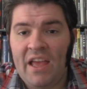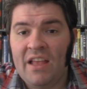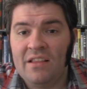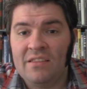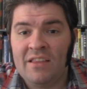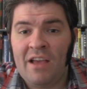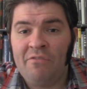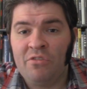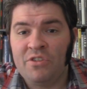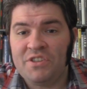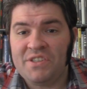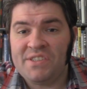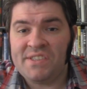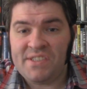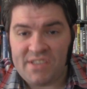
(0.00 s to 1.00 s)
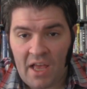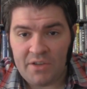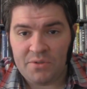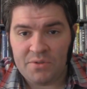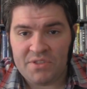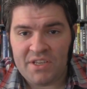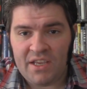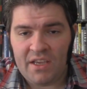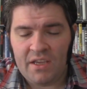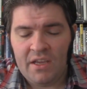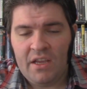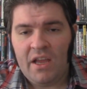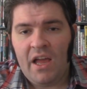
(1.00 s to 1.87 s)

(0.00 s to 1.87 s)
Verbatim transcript: it leverages subtlety